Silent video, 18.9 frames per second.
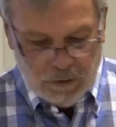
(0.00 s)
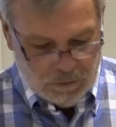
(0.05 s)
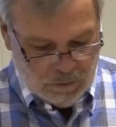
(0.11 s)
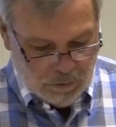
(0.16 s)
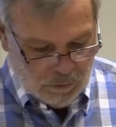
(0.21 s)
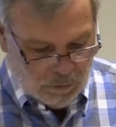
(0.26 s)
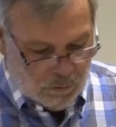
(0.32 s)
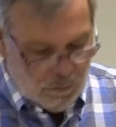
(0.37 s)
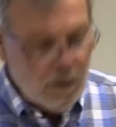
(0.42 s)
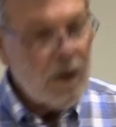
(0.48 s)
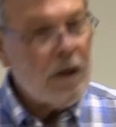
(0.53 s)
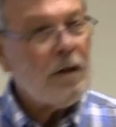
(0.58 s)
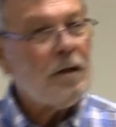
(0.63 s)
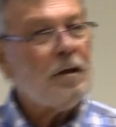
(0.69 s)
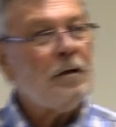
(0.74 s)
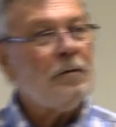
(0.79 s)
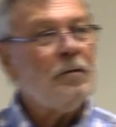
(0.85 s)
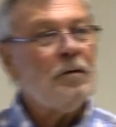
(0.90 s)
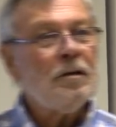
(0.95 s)
So quite a
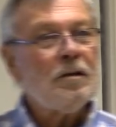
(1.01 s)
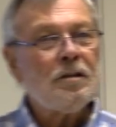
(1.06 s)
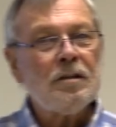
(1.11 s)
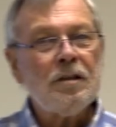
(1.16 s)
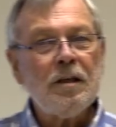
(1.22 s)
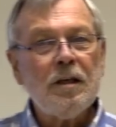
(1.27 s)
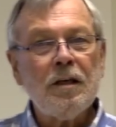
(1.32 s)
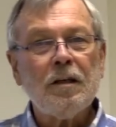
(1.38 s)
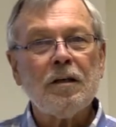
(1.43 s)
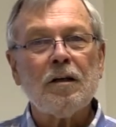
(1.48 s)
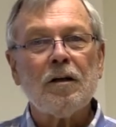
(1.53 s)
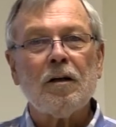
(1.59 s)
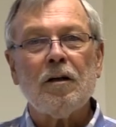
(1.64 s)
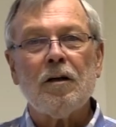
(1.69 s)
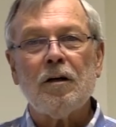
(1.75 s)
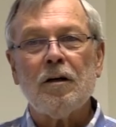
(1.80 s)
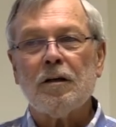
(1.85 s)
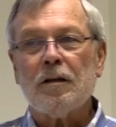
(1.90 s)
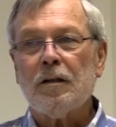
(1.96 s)
different scene
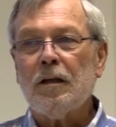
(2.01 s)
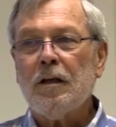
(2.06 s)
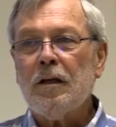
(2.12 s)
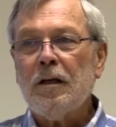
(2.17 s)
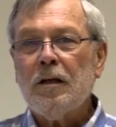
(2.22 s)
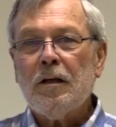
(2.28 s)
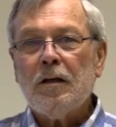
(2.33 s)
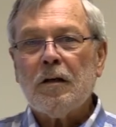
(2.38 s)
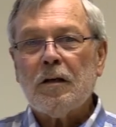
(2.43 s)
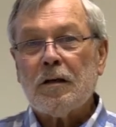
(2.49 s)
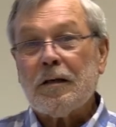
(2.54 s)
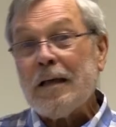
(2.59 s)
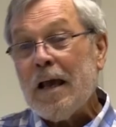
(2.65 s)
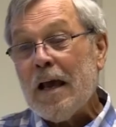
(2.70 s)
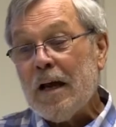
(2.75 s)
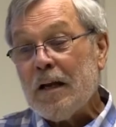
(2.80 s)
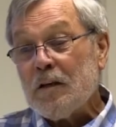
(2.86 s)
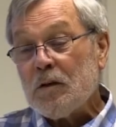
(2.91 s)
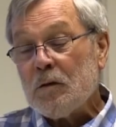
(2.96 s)
along
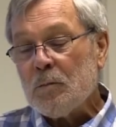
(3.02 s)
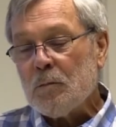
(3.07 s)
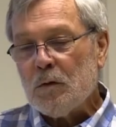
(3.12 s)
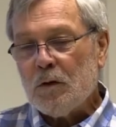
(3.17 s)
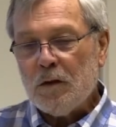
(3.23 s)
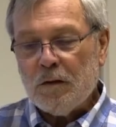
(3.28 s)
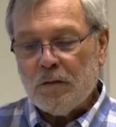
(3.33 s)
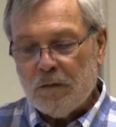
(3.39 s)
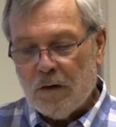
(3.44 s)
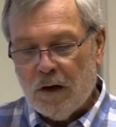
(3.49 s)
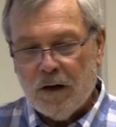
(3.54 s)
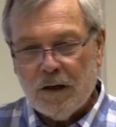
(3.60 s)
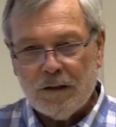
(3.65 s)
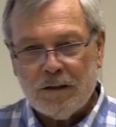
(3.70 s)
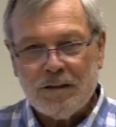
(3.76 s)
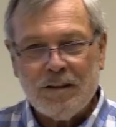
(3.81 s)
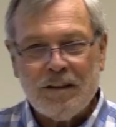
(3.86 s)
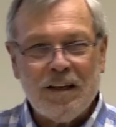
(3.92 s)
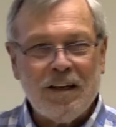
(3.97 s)
Canyon
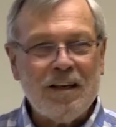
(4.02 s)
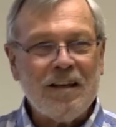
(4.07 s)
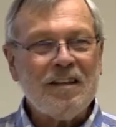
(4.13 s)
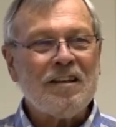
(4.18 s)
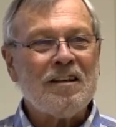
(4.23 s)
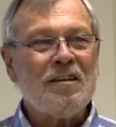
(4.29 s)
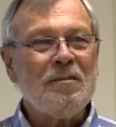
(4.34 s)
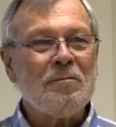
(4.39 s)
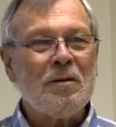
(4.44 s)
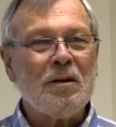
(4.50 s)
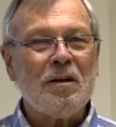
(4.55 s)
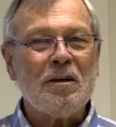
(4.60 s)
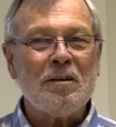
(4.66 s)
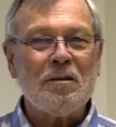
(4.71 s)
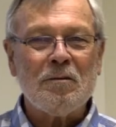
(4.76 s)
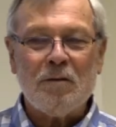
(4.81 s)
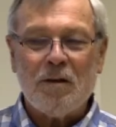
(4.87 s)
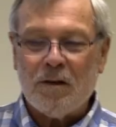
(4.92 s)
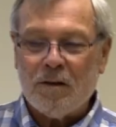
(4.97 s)
Boulevard today compared
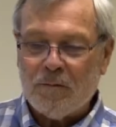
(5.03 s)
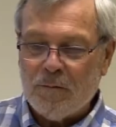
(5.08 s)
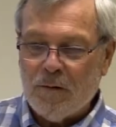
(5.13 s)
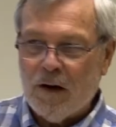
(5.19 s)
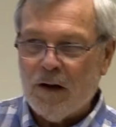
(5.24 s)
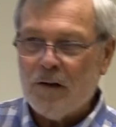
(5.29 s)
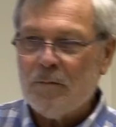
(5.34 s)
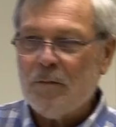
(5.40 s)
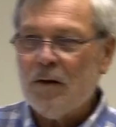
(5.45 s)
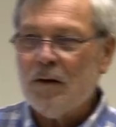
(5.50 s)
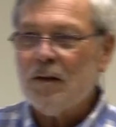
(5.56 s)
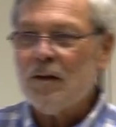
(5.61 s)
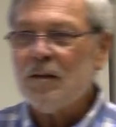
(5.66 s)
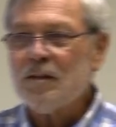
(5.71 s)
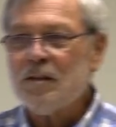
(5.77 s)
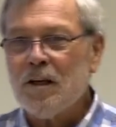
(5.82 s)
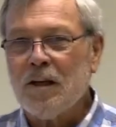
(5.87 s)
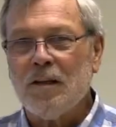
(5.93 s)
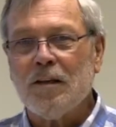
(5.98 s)
to what it might have been,
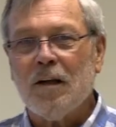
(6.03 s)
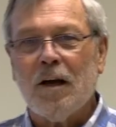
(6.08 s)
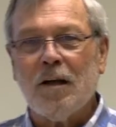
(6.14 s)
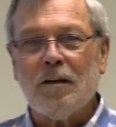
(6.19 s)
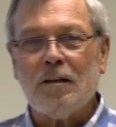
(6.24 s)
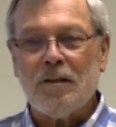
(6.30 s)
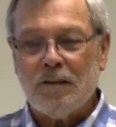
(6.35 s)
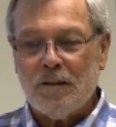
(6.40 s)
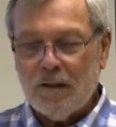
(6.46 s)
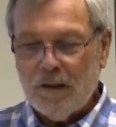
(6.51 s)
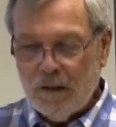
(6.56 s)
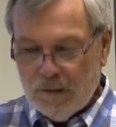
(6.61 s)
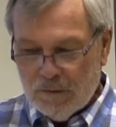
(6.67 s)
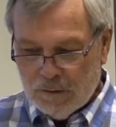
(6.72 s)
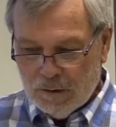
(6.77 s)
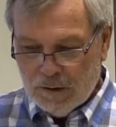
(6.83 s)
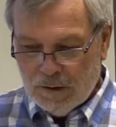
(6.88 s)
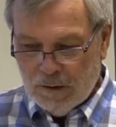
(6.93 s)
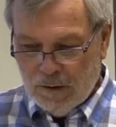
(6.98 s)
say,
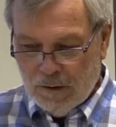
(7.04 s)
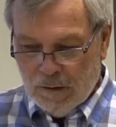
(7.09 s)
1900.